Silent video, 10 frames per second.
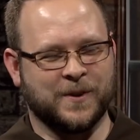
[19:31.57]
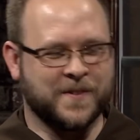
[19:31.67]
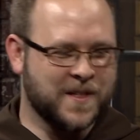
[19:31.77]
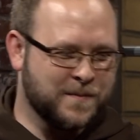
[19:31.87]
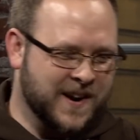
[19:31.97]
Well,
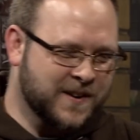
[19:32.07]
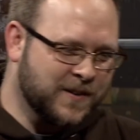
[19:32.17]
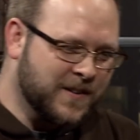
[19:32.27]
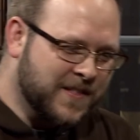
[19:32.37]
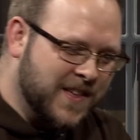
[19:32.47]
Father
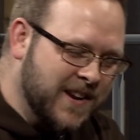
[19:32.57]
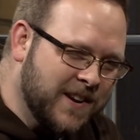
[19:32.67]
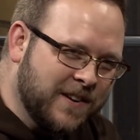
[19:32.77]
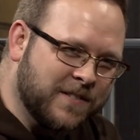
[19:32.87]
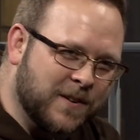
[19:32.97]
Michael, thank
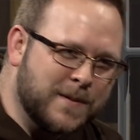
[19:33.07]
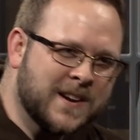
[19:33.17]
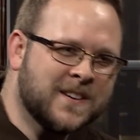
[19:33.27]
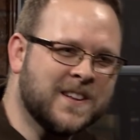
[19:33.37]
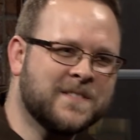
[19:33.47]
you for
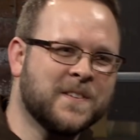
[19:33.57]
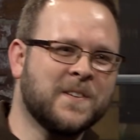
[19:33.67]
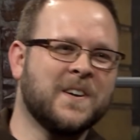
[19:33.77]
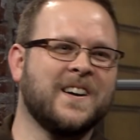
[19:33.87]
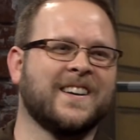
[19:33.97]
being on Life on
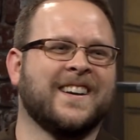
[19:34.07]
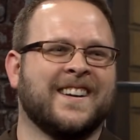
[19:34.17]
the Rock.